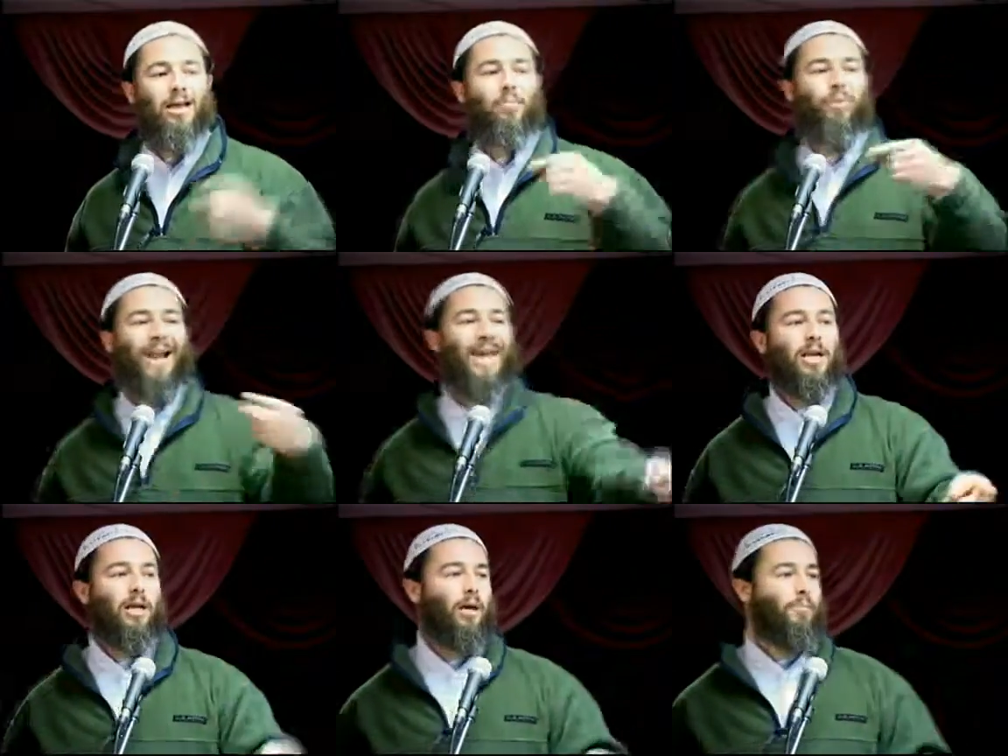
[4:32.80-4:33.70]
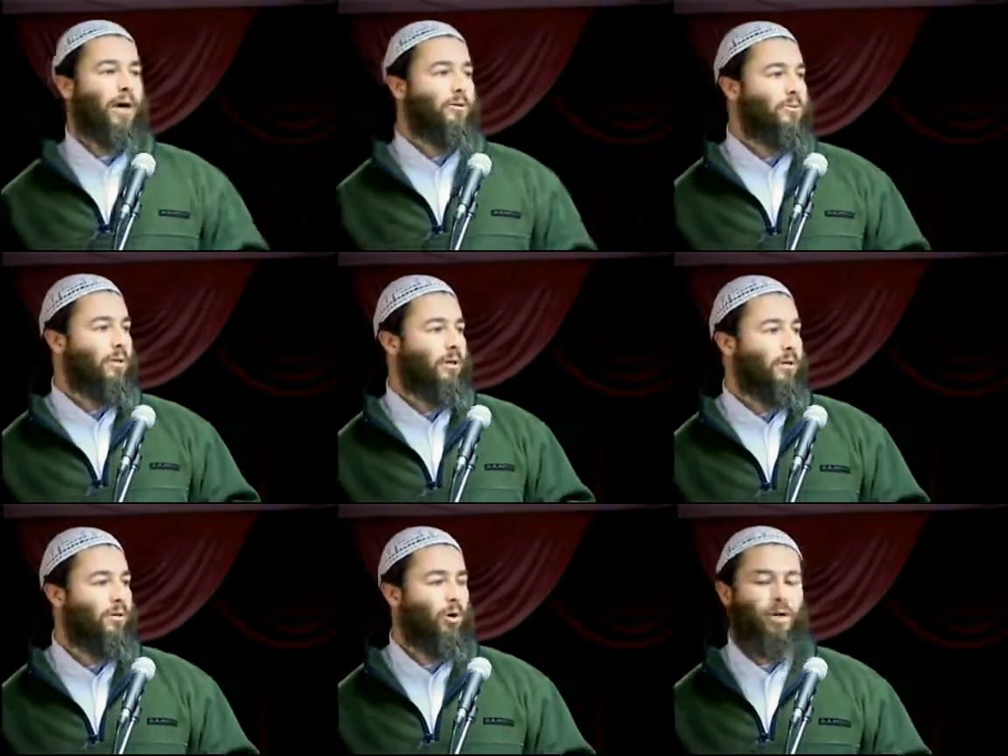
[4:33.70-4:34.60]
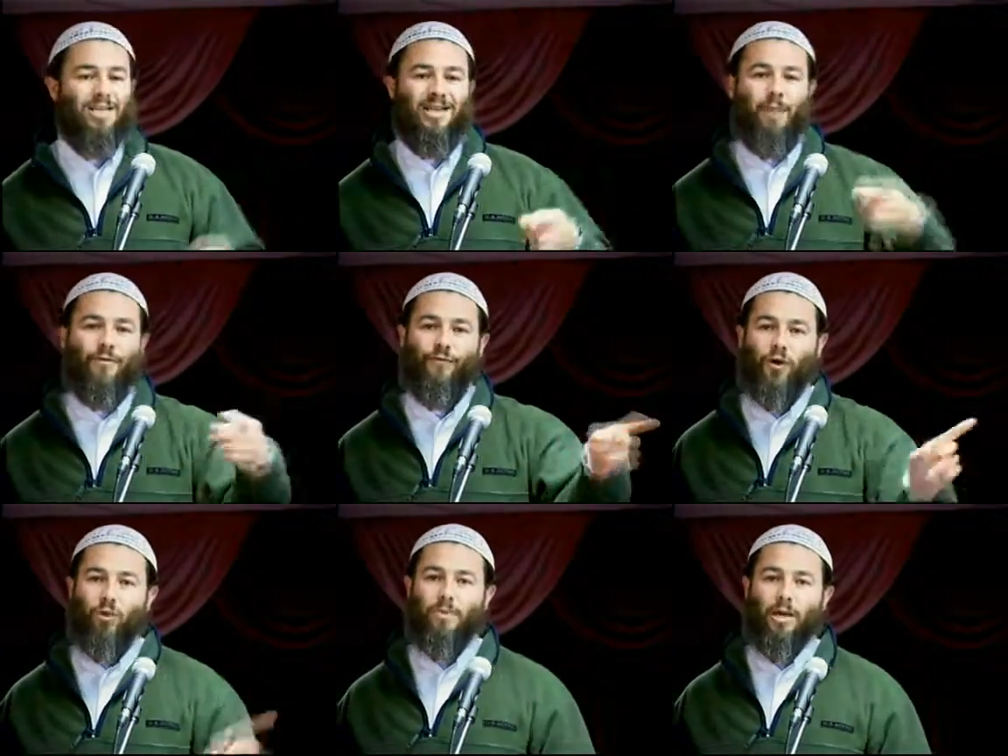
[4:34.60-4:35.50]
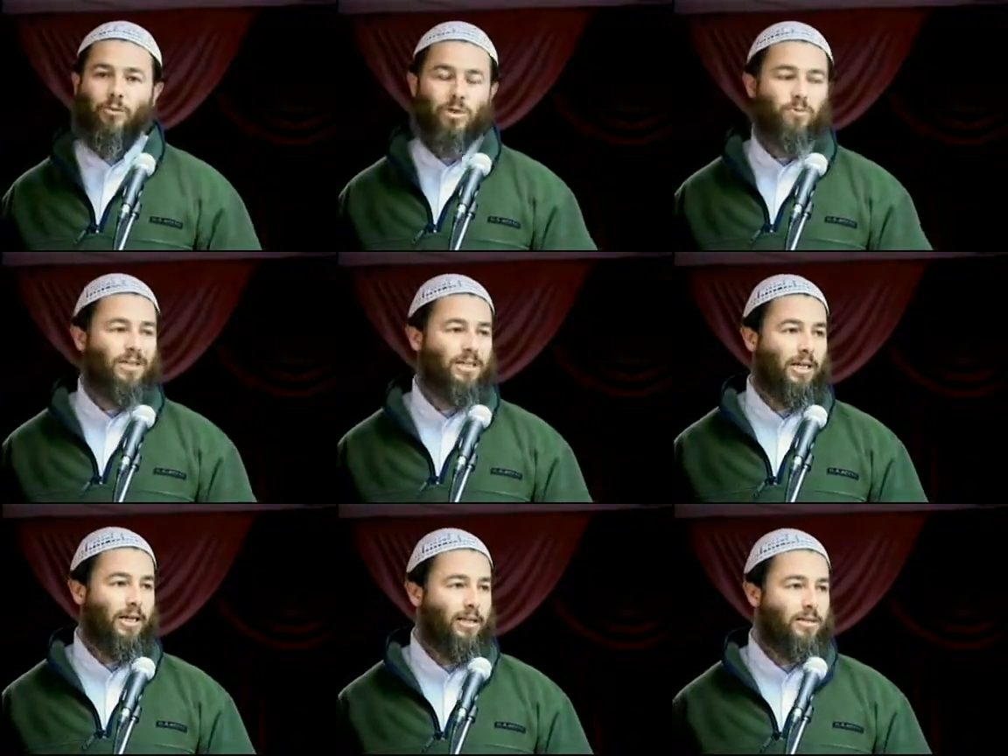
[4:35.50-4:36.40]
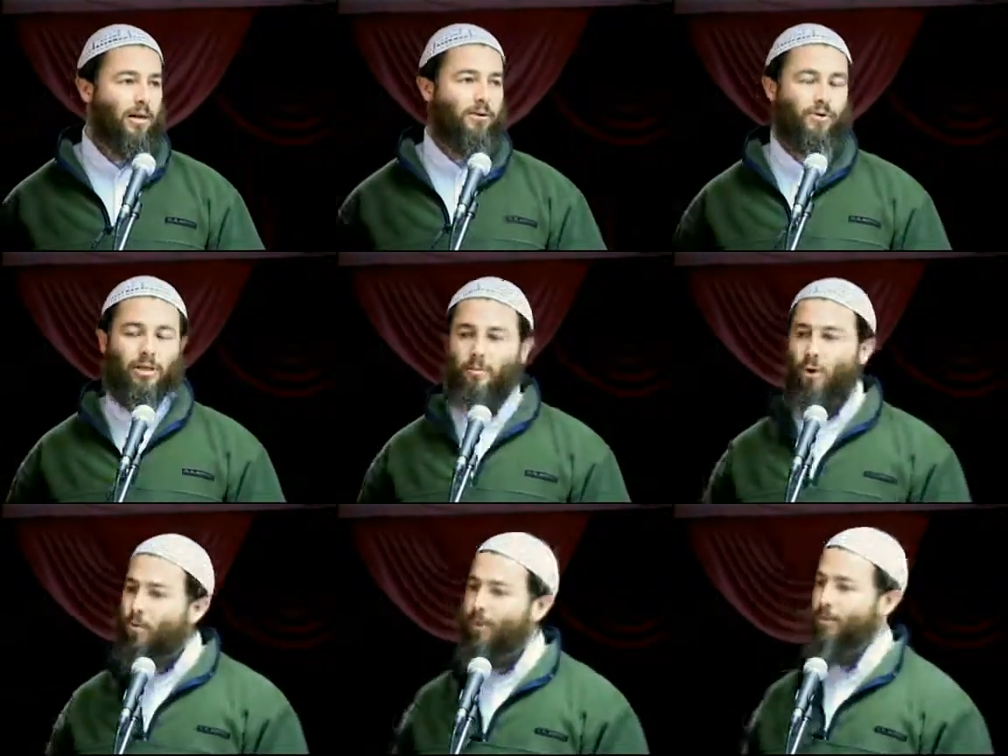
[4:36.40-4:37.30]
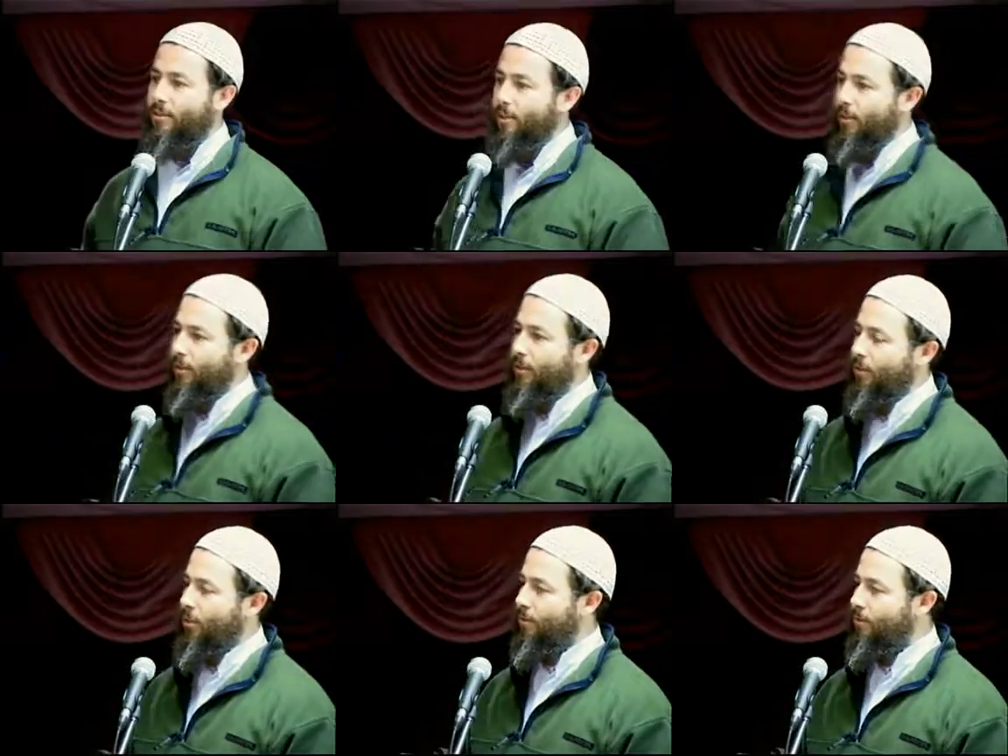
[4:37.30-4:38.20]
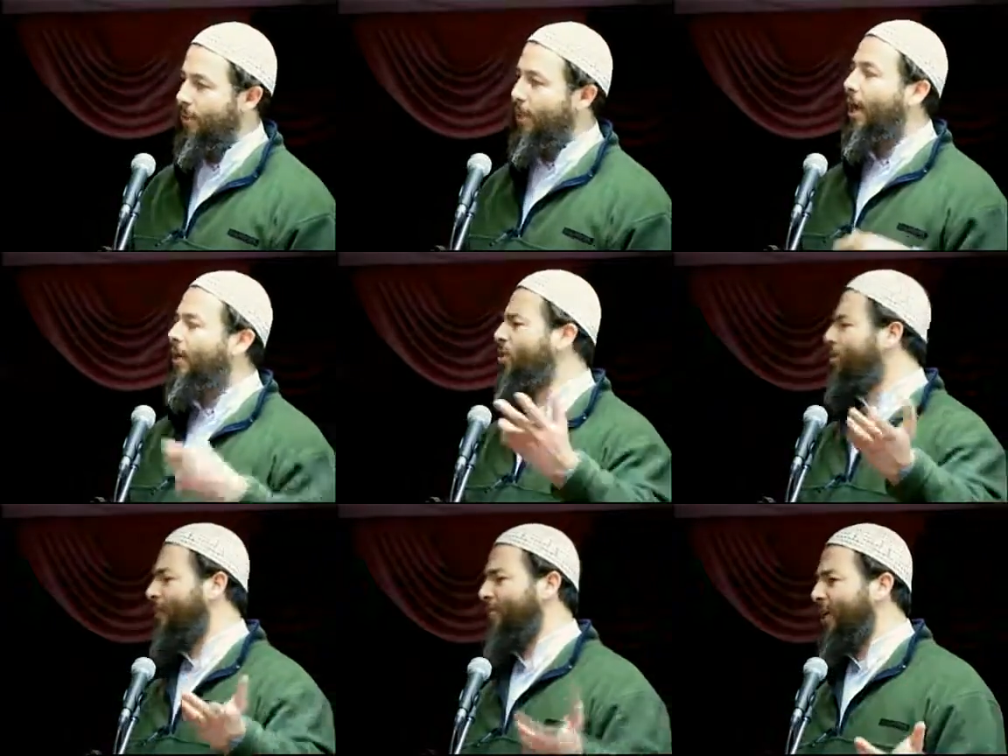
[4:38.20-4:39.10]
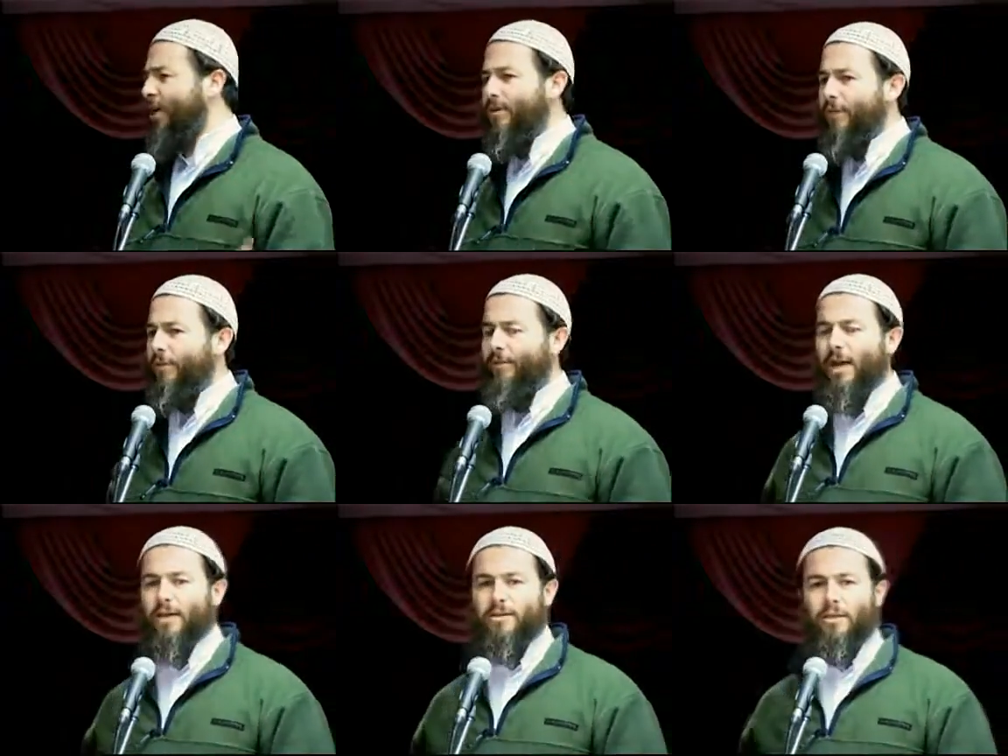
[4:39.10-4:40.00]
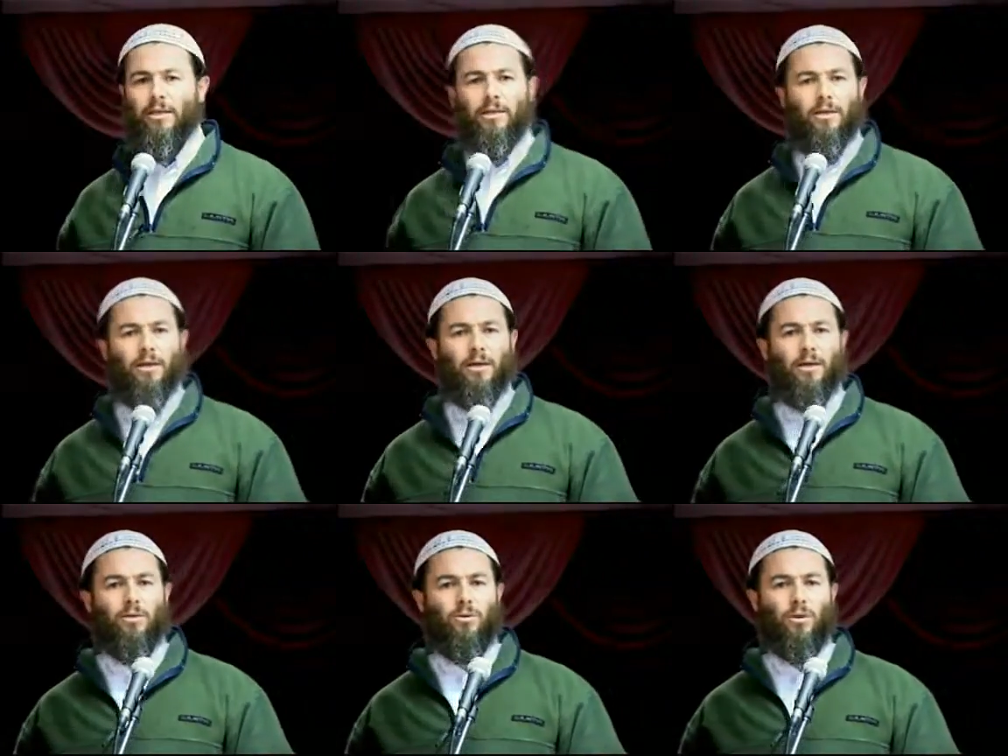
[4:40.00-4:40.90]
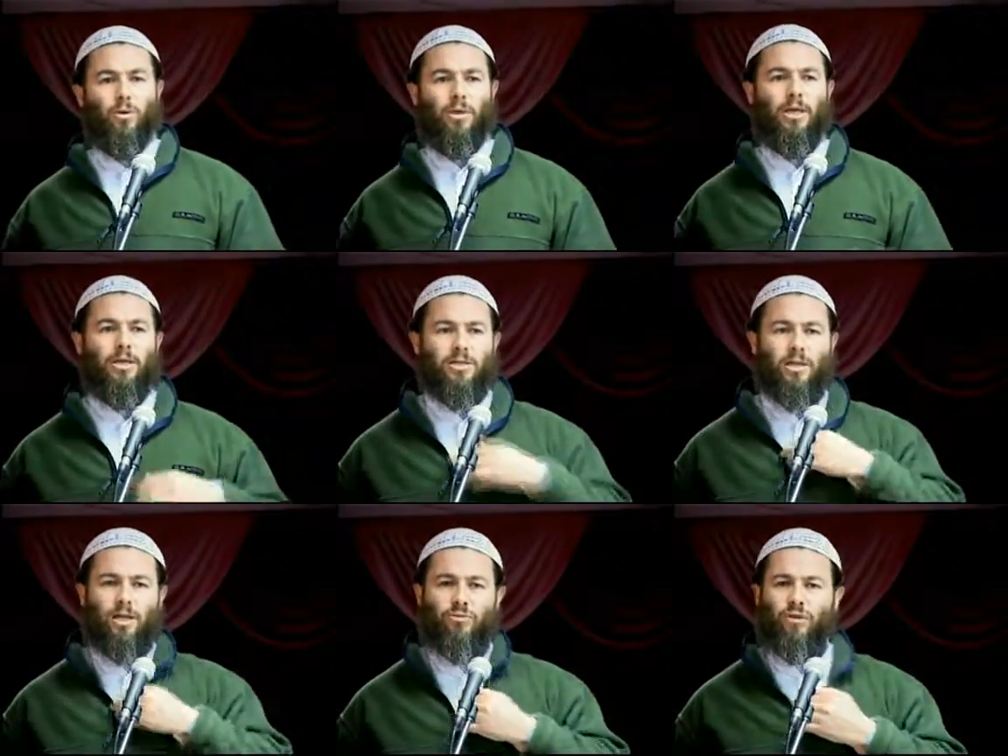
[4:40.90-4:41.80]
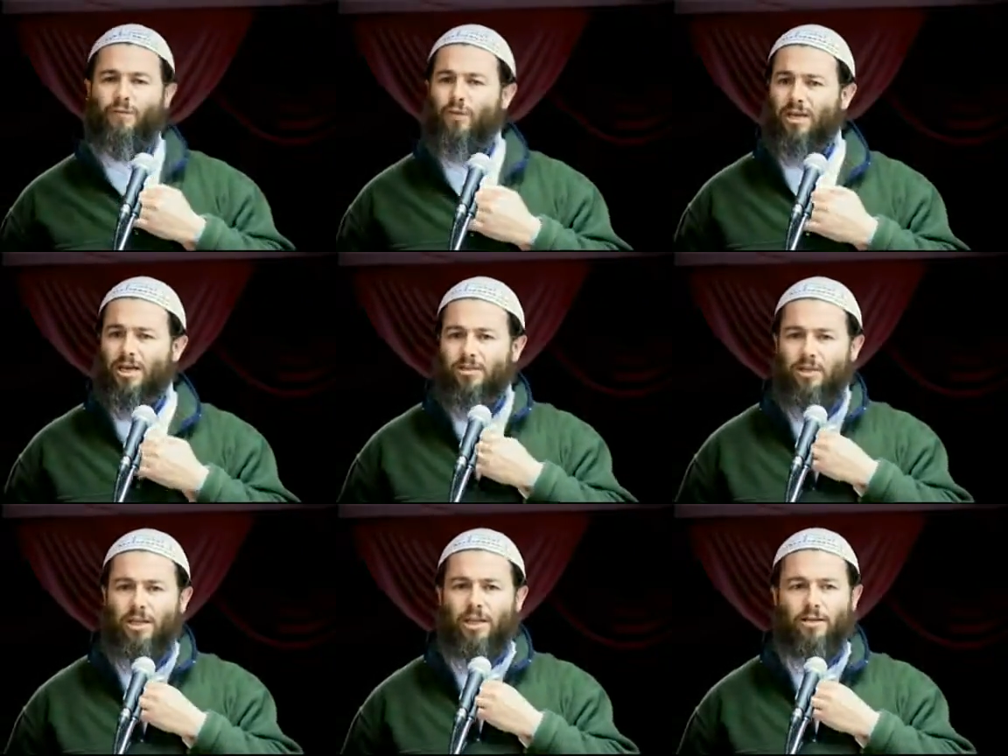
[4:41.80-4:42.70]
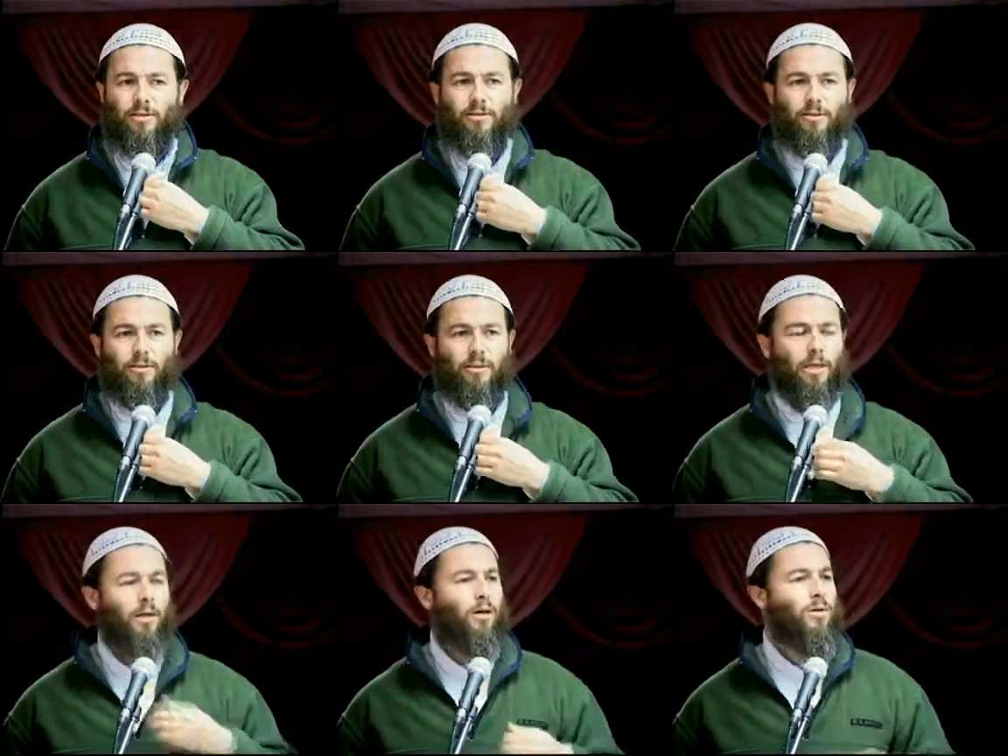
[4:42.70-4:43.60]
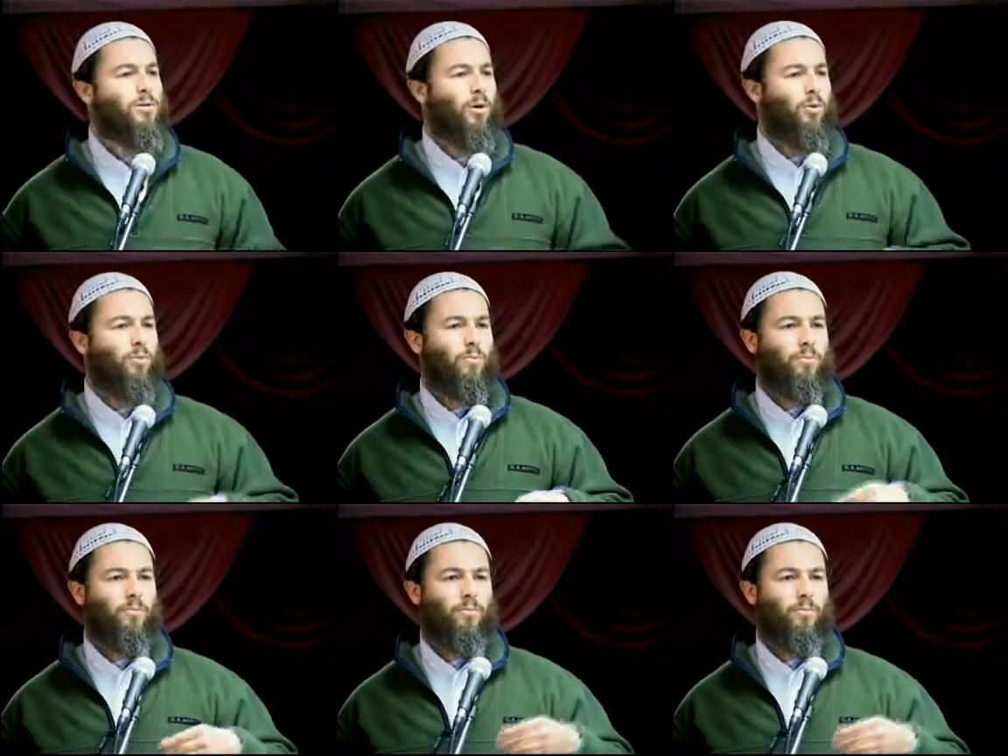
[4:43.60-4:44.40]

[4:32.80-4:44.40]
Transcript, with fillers: and complaining about, you know, Islamophobia, which we see in this country at the moment, you know, and which we've seen, in, in fact, uh, you know, in this country for years and years. So